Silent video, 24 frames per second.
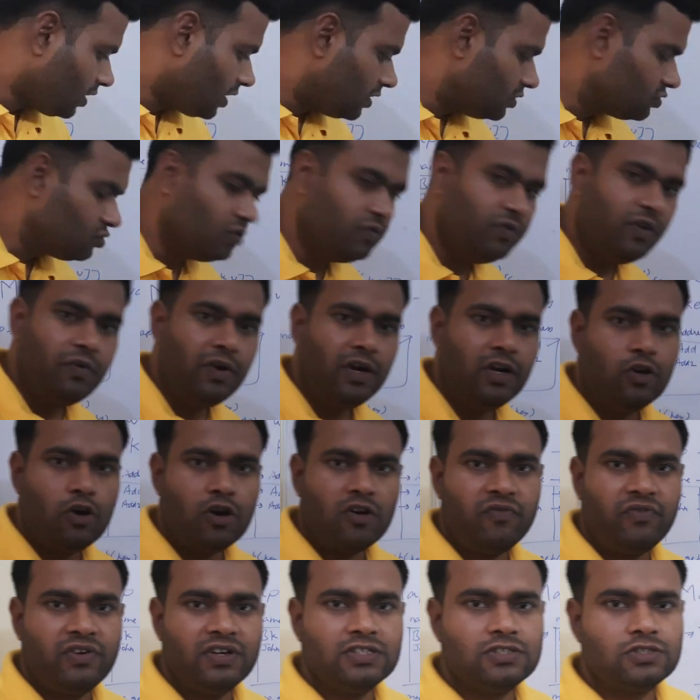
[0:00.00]
So we will
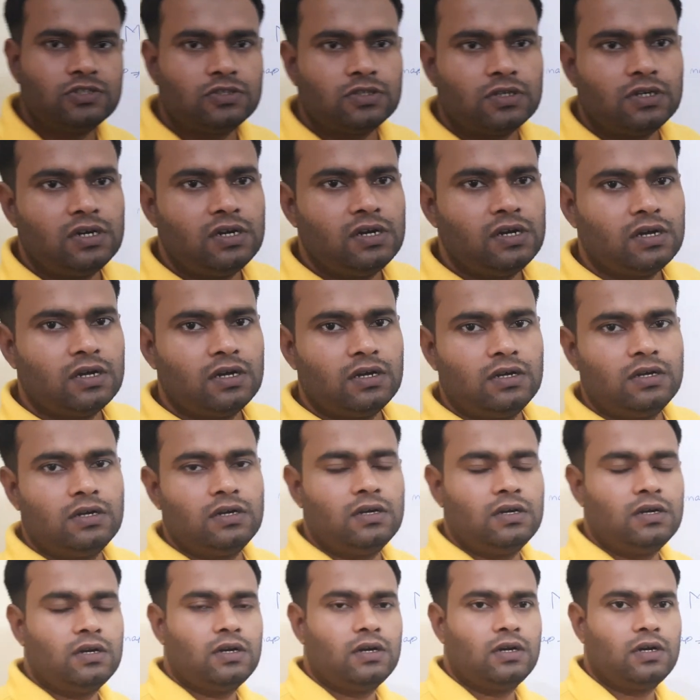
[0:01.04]
talk first
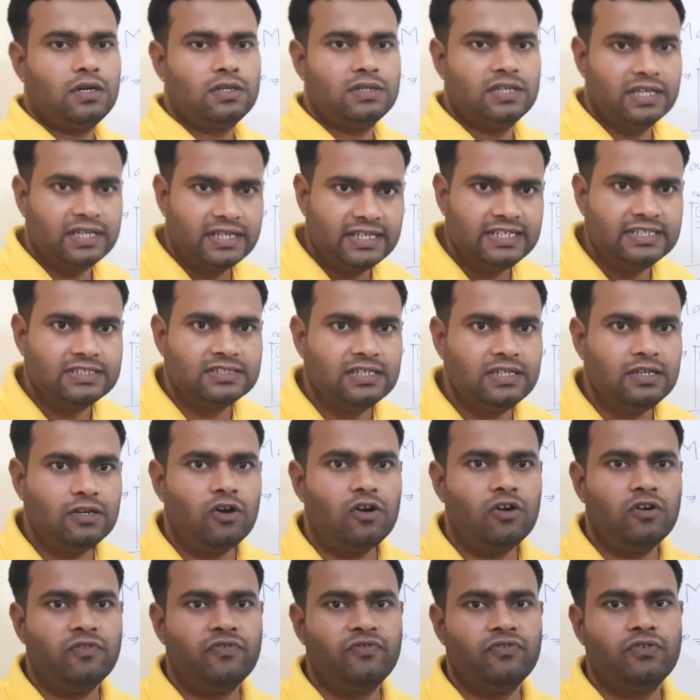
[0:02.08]
the reason
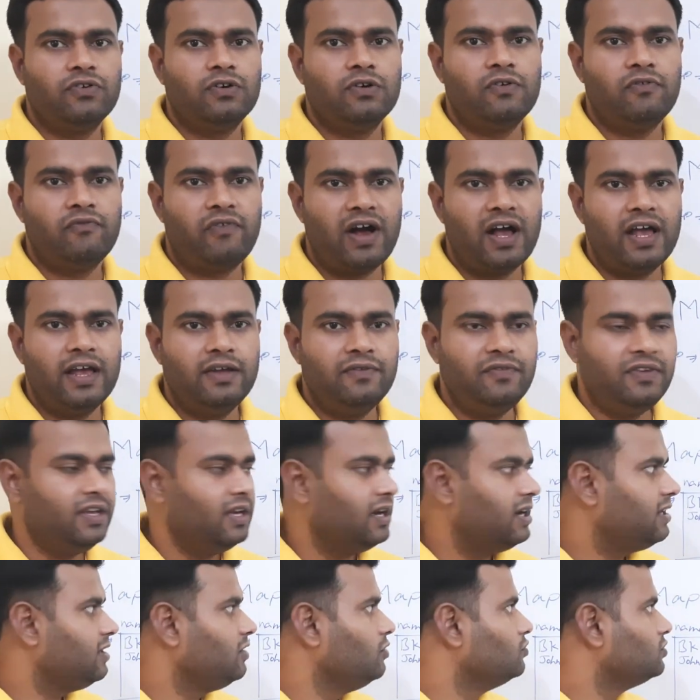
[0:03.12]
of why we
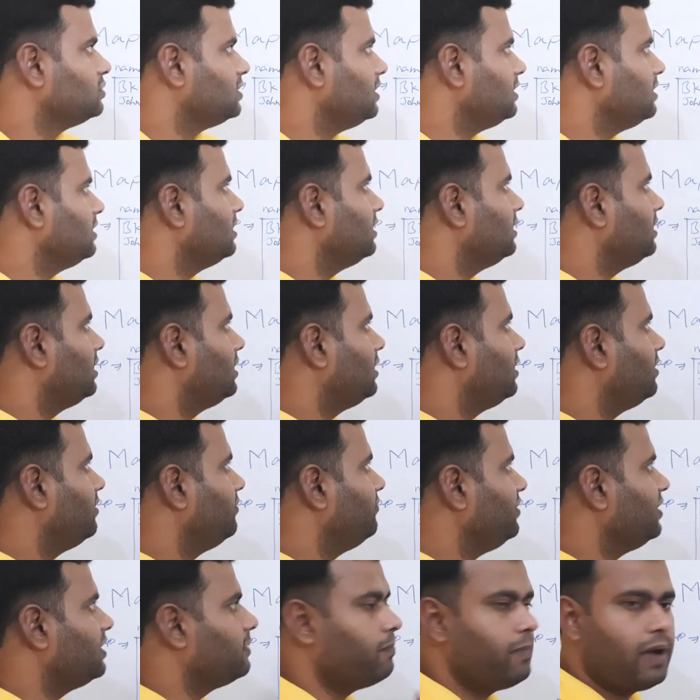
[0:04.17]
are using
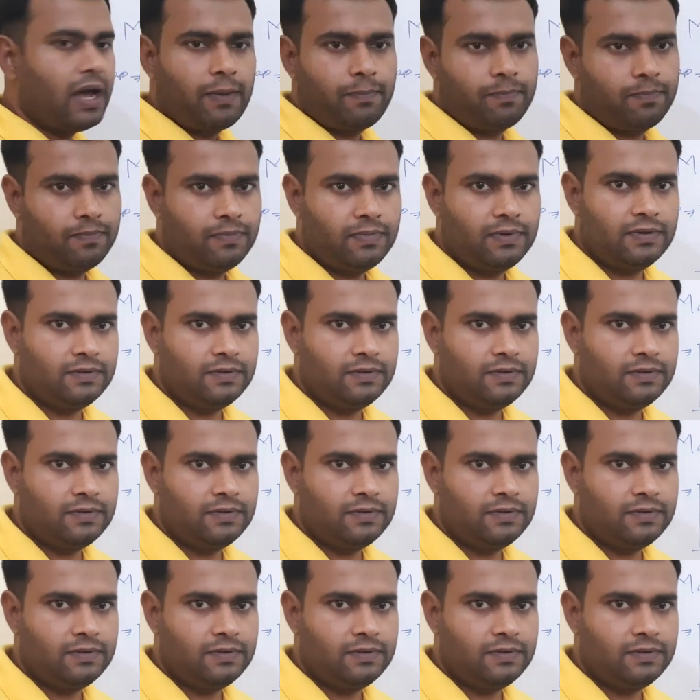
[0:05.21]
WeakMap.